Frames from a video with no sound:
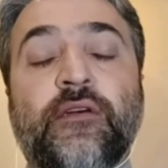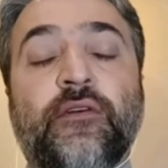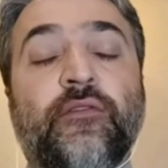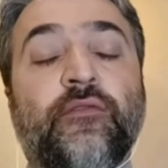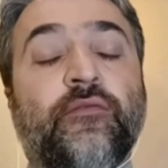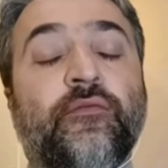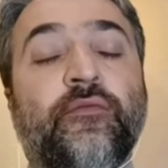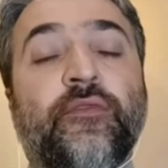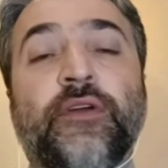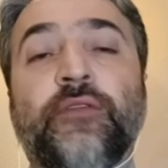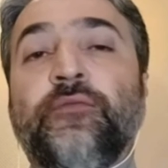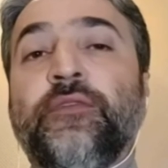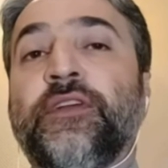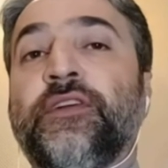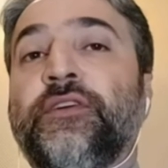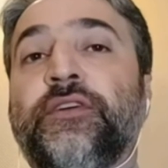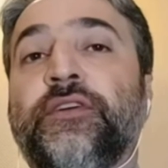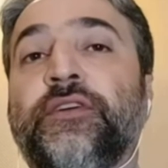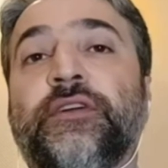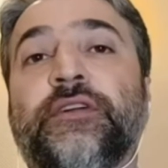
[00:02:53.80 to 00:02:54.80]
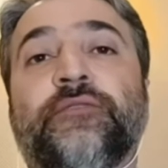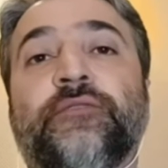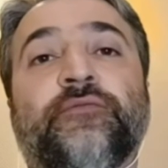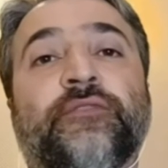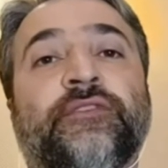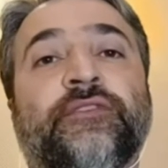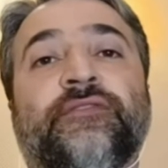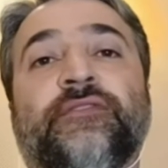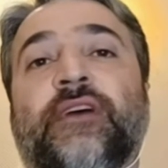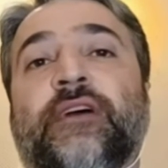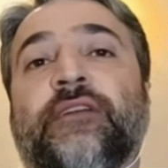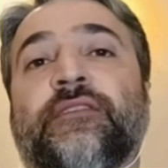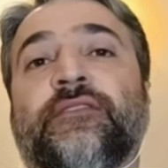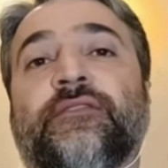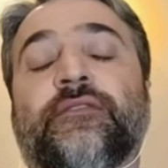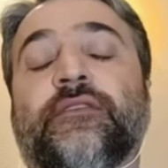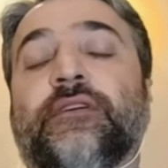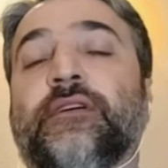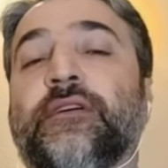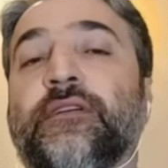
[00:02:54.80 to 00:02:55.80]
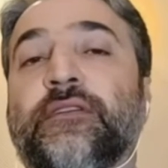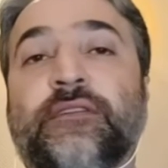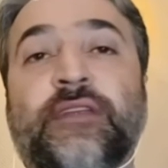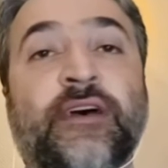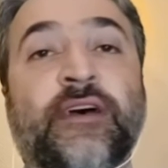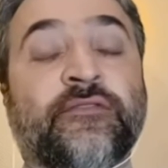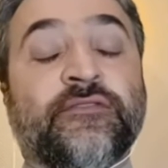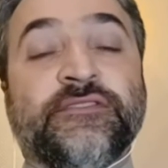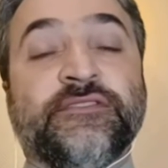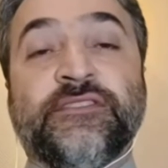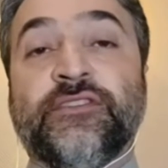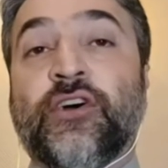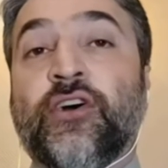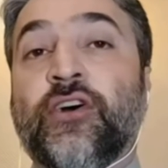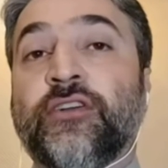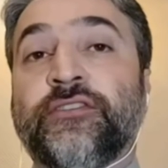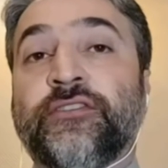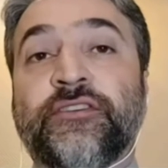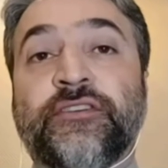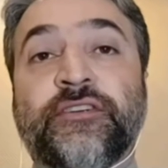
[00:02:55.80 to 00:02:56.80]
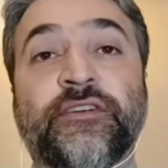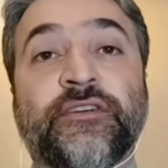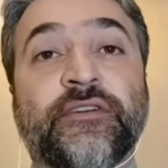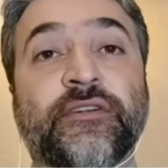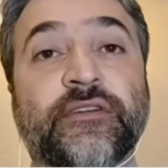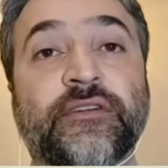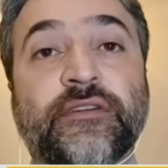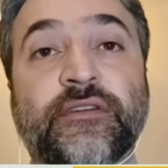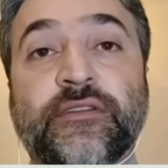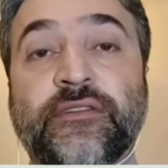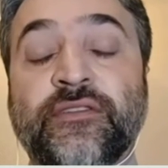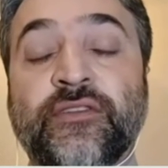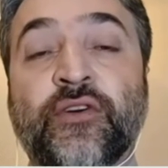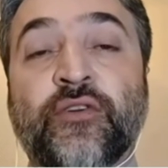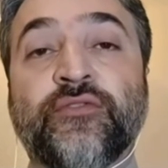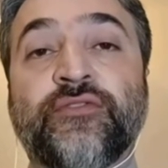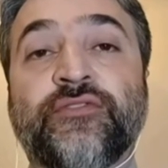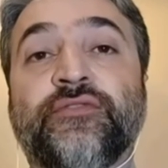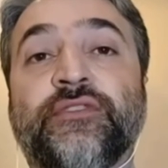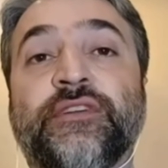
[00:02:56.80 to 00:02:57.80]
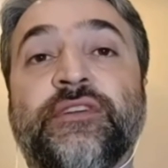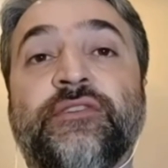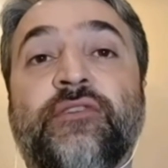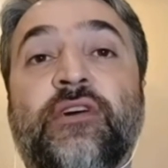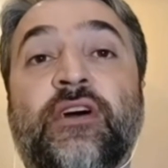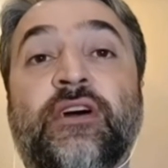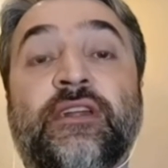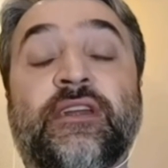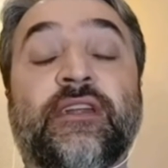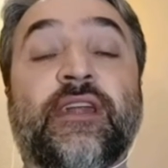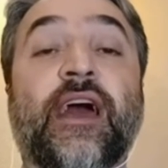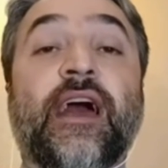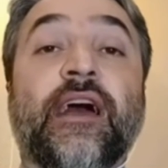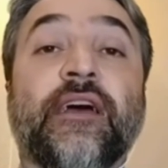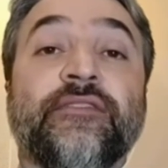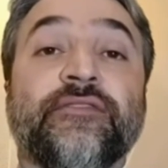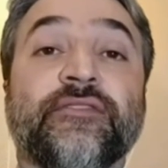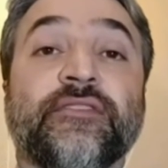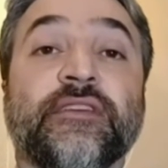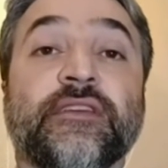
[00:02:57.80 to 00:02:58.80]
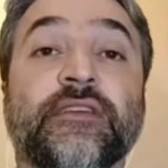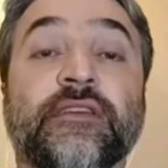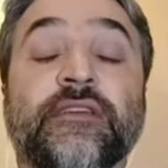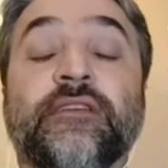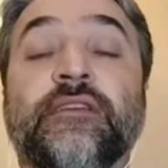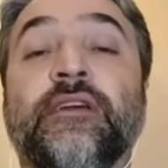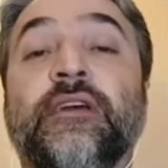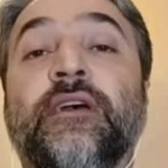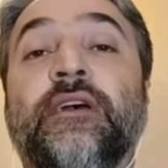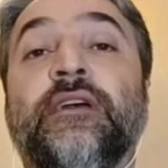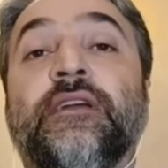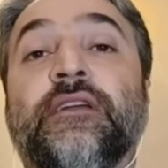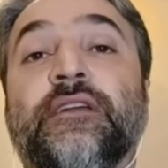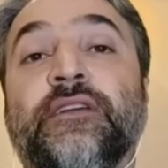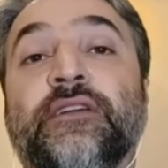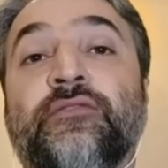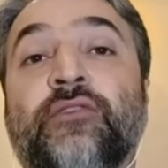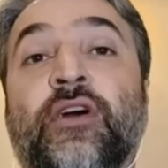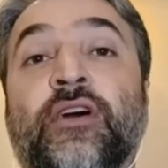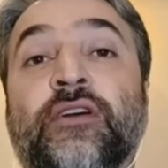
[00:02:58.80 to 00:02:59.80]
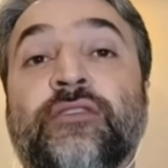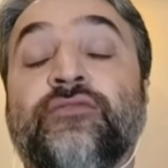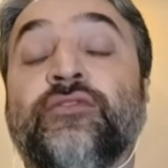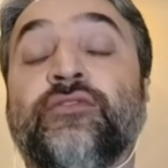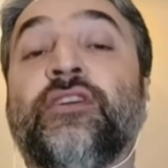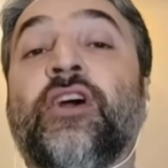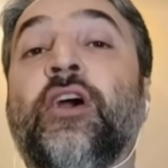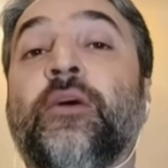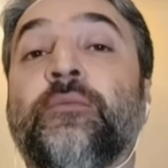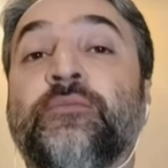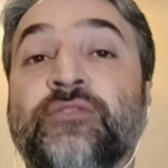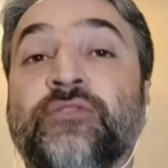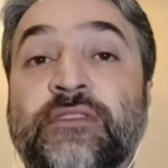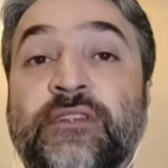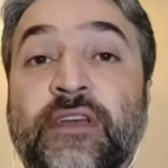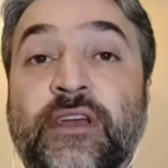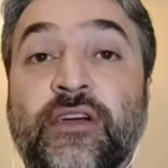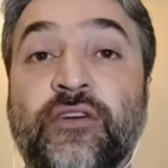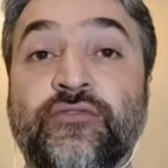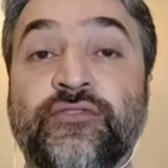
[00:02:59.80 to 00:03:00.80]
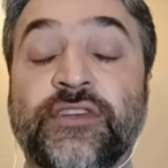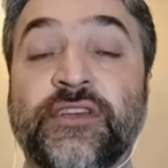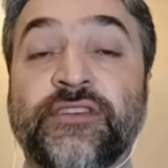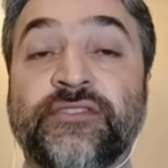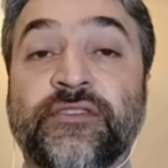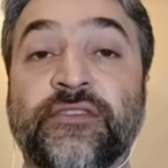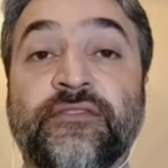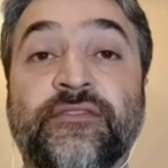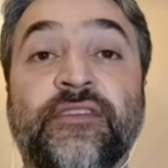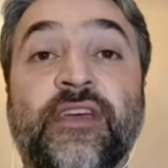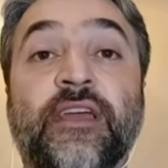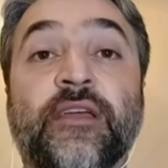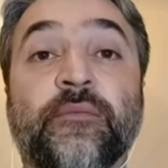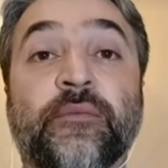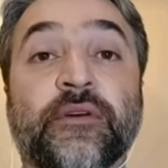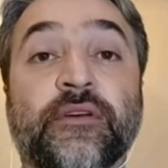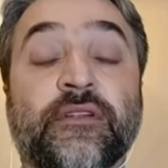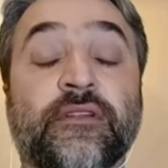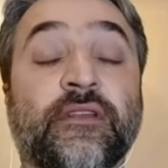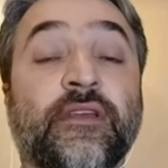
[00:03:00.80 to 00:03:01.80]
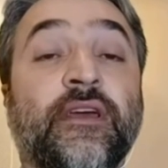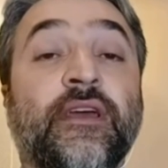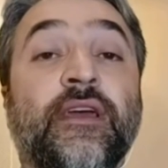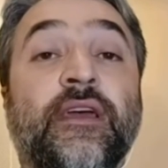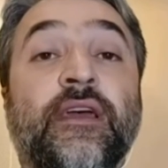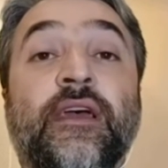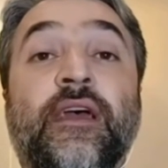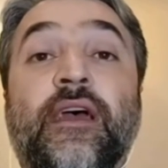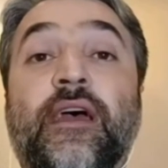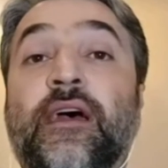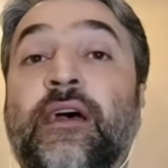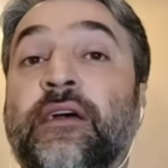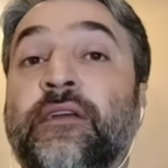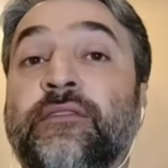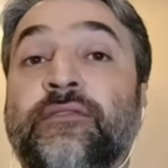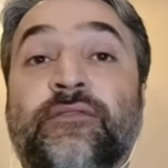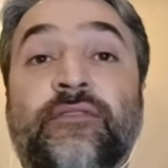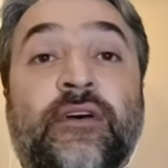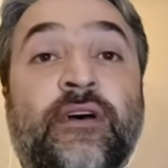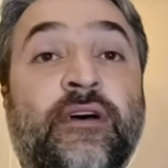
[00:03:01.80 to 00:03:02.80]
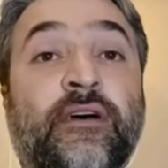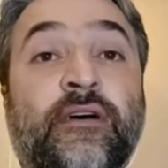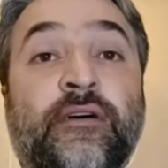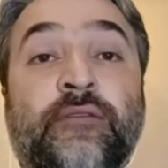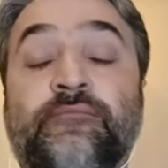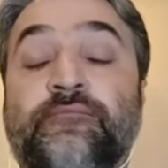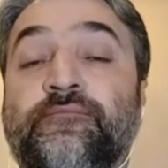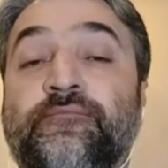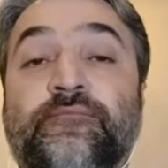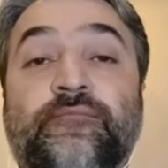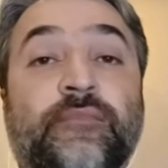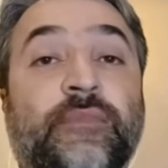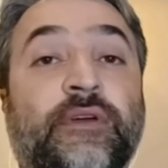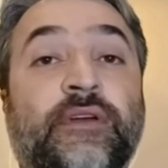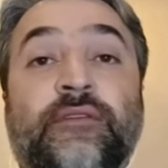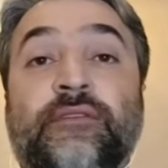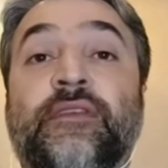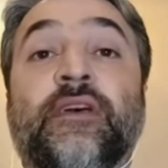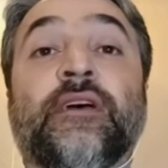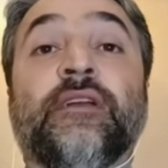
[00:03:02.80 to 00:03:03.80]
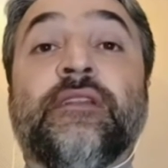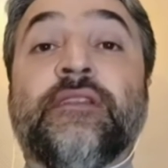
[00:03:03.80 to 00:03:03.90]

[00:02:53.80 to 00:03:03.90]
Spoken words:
What we heard was that that was another note to Iran and asking Iran to come to the negotiation table and tell their